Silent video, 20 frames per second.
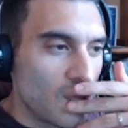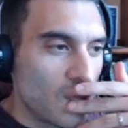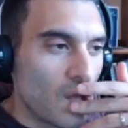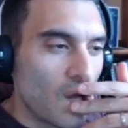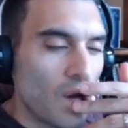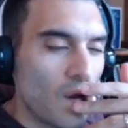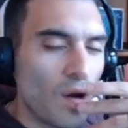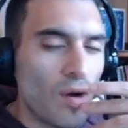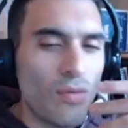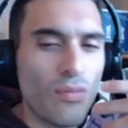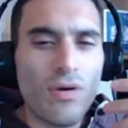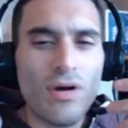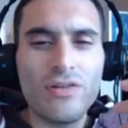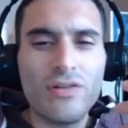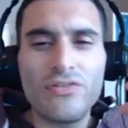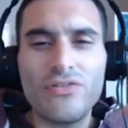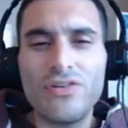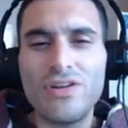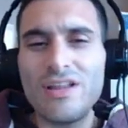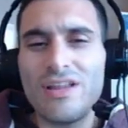Oh,
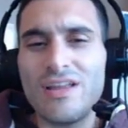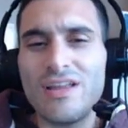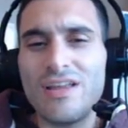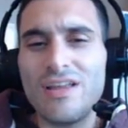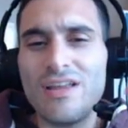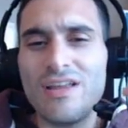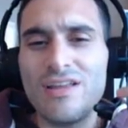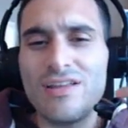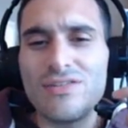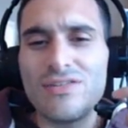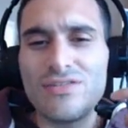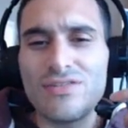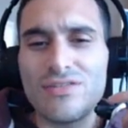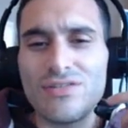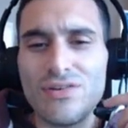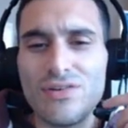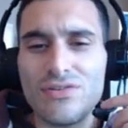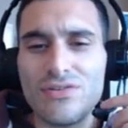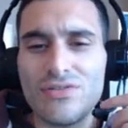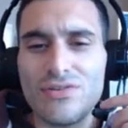what? Really? So,
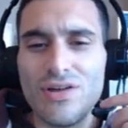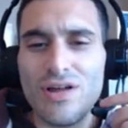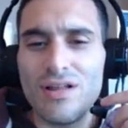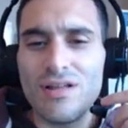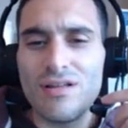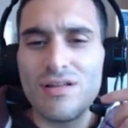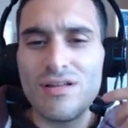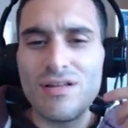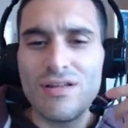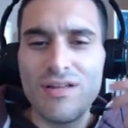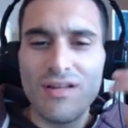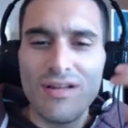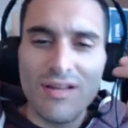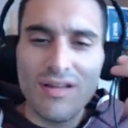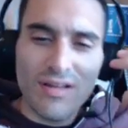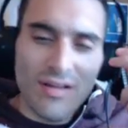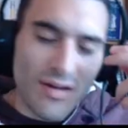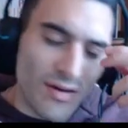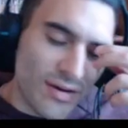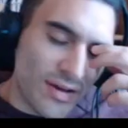so he's yeah.
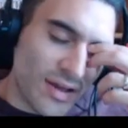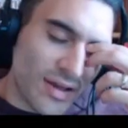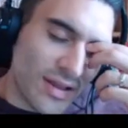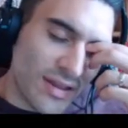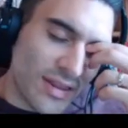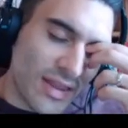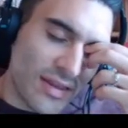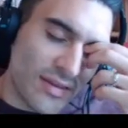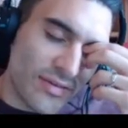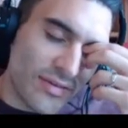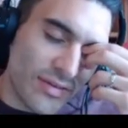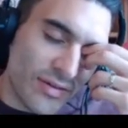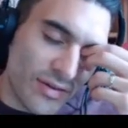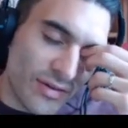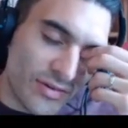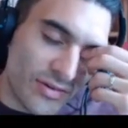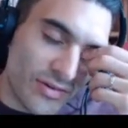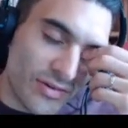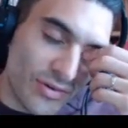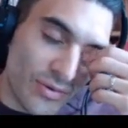Okay, that's
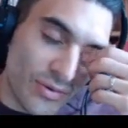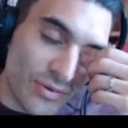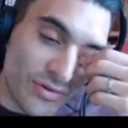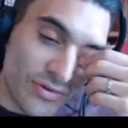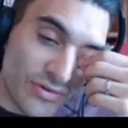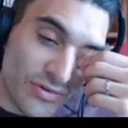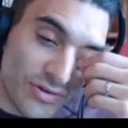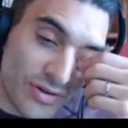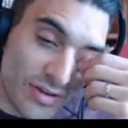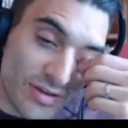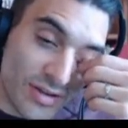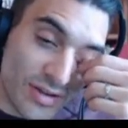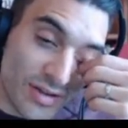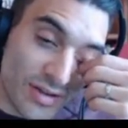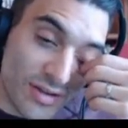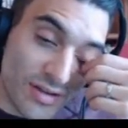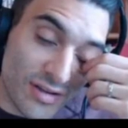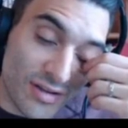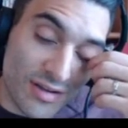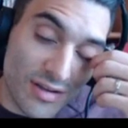horseshit
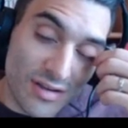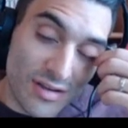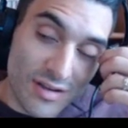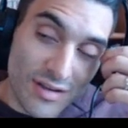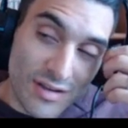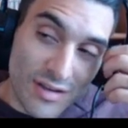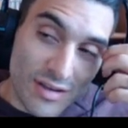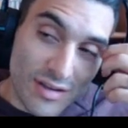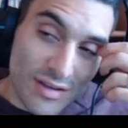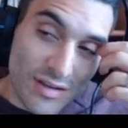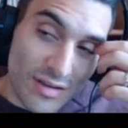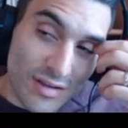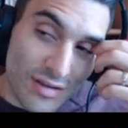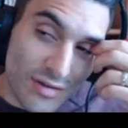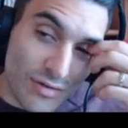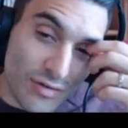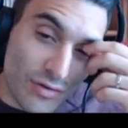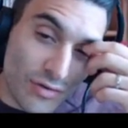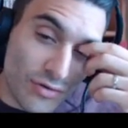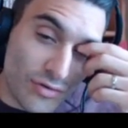then.
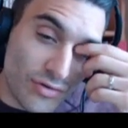I mean,